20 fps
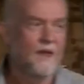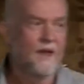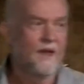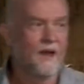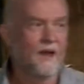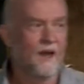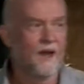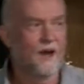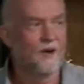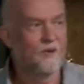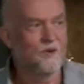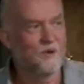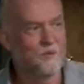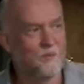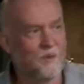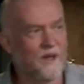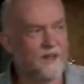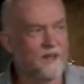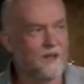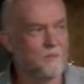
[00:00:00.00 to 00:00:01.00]
written
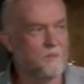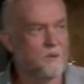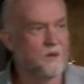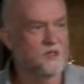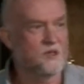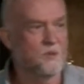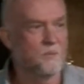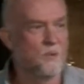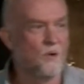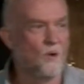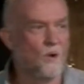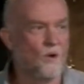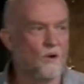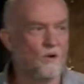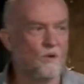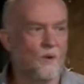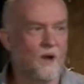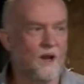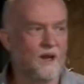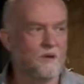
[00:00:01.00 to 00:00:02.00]
by the Apostle Paul
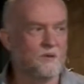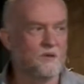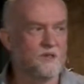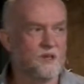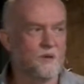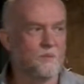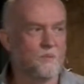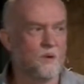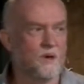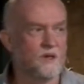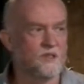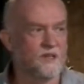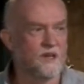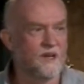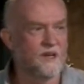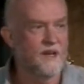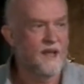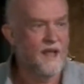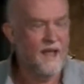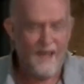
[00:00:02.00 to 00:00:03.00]
while he was in
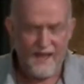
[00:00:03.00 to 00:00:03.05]
prison.